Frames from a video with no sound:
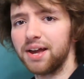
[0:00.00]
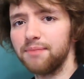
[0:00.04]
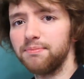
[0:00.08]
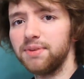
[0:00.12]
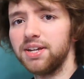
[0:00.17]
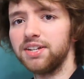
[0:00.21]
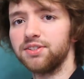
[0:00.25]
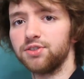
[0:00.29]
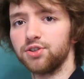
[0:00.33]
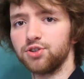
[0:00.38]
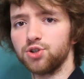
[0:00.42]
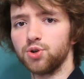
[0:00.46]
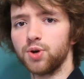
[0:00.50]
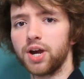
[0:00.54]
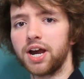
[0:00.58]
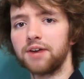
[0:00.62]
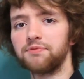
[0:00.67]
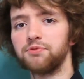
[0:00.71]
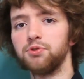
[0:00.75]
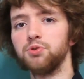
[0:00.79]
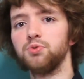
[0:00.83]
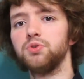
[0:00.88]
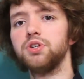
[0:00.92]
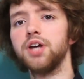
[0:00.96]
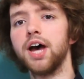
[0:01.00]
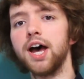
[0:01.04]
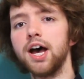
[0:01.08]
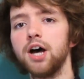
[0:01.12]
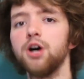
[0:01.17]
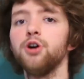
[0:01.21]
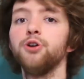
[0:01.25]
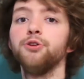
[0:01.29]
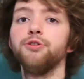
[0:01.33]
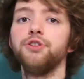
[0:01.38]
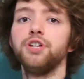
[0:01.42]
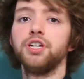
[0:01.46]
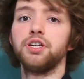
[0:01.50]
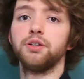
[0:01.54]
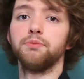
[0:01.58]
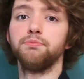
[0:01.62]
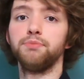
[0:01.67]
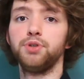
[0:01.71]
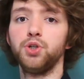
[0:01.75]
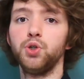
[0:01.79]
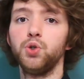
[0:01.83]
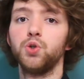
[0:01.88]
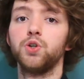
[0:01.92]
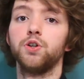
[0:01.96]
that means is you have to tell the
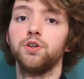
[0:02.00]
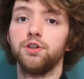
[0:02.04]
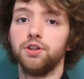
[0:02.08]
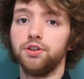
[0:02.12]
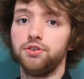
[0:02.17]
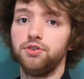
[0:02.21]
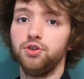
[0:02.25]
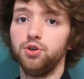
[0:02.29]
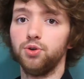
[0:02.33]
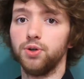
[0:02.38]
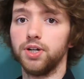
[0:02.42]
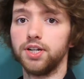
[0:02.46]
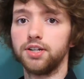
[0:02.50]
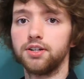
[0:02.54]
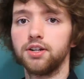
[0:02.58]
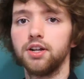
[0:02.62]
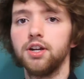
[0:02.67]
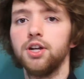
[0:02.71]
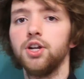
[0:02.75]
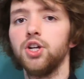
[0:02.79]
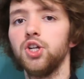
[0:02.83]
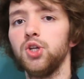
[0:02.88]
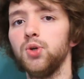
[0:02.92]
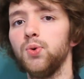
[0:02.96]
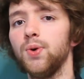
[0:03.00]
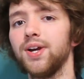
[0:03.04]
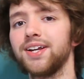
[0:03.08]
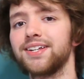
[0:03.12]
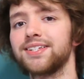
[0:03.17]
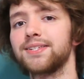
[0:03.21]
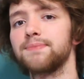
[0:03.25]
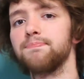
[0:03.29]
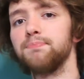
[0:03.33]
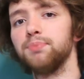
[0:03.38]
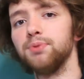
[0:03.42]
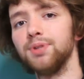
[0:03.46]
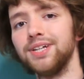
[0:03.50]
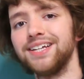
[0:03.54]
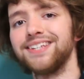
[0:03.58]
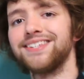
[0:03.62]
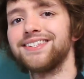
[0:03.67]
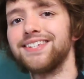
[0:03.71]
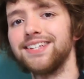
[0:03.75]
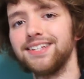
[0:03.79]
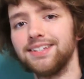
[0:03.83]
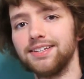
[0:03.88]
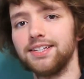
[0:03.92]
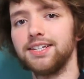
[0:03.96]
computer to do it. You
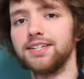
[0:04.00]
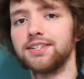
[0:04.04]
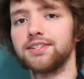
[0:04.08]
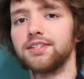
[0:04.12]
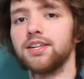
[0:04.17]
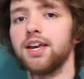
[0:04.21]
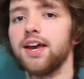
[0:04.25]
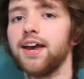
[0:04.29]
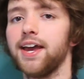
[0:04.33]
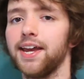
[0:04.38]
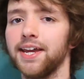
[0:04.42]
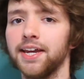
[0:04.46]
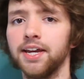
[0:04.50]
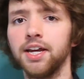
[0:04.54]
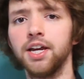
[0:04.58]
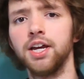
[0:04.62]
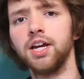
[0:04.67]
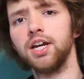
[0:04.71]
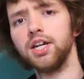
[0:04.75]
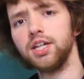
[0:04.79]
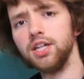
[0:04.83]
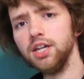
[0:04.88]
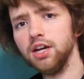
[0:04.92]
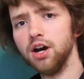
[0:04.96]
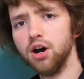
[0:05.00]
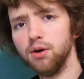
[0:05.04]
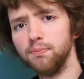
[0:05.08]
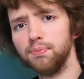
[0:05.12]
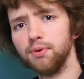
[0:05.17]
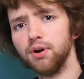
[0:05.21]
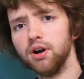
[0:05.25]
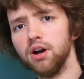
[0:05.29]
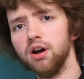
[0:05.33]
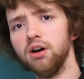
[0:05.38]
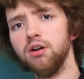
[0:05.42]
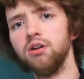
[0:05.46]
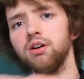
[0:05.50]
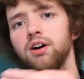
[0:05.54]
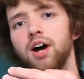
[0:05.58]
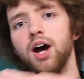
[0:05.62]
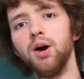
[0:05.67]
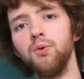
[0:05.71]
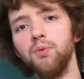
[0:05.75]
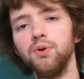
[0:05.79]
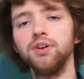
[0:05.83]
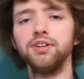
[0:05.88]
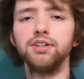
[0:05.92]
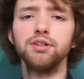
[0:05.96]
explicitly say, yo bro,
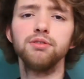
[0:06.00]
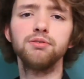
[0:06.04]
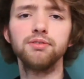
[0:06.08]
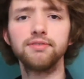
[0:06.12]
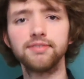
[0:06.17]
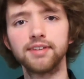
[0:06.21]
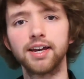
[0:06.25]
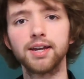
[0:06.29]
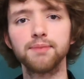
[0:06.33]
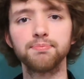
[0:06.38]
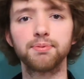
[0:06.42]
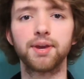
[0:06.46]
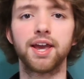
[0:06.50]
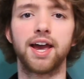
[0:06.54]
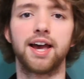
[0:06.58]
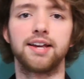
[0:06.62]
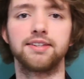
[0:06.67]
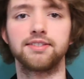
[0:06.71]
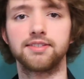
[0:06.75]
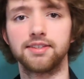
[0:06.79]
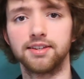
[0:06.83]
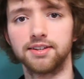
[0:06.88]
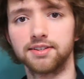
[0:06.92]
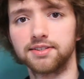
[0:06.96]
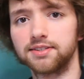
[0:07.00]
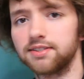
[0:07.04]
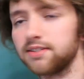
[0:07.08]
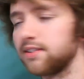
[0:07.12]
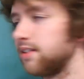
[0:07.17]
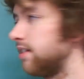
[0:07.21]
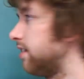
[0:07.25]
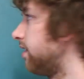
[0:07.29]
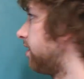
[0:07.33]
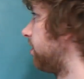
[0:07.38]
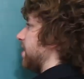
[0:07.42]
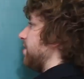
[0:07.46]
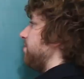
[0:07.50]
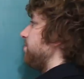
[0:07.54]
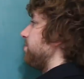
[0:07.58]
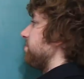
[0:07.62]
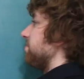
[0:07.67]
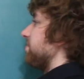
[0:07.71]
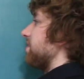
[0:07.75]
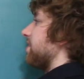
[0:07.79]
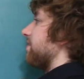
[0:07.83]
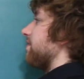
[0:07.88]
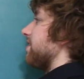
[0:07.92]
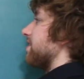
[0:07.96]
I want you to typecast this. And you
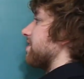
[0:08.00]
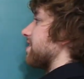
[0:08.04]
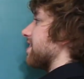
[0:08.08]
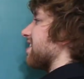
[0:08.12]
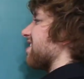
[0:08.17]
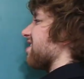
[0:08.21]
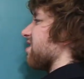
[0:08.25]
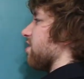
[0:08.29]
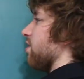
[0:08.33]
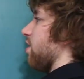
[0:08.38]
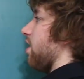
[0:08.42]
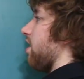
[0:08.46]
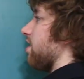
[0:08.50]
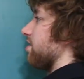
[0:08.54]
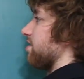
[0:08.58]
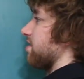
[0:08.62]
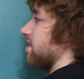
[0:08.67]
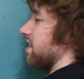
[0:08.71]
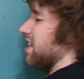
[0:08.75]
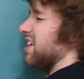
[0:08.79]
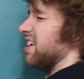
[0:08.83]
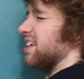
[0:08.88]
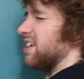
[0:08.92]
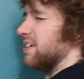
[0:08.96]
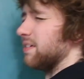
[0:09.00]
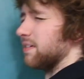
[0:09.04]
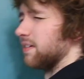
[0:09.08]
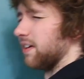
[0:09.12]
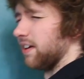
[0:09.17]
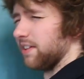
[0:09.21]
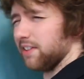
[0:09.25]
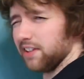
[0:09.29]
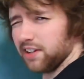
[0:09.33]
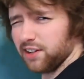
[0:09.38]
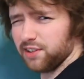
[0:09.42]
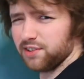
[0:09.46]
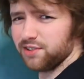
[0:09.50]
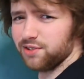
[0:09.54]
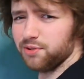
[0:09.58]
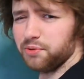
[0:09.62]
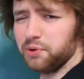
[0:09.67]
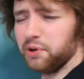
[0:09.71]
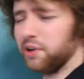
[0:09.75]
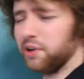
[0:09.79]
can think of this as lossy I think is the